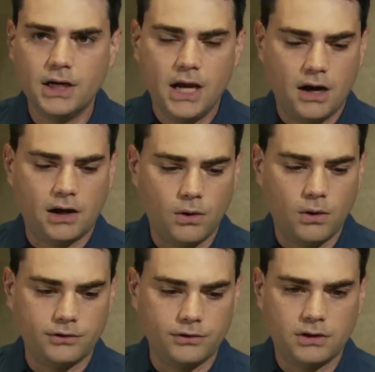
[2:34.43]
Eric
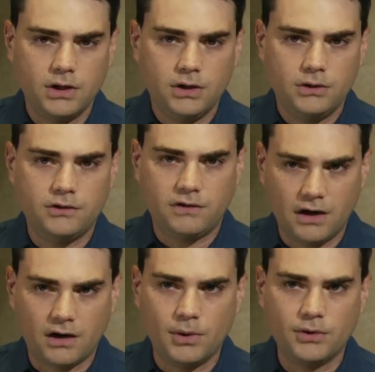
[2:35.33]
Holder, who's a
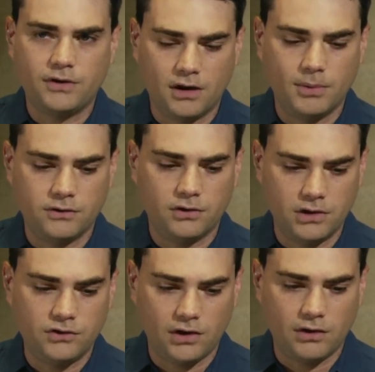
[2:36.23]
terrible, terrible
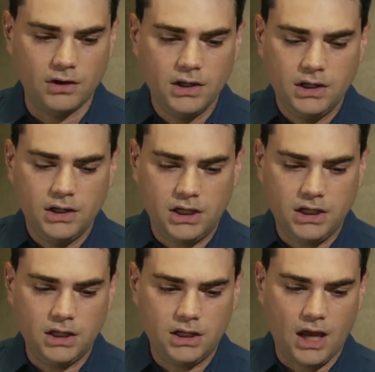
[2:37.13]
Attorney General,
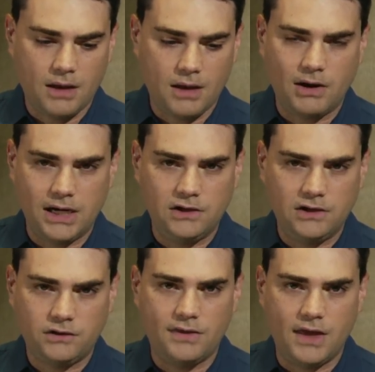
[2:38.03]
he came out and he
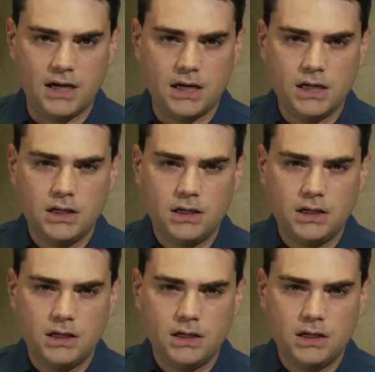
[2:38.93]
said that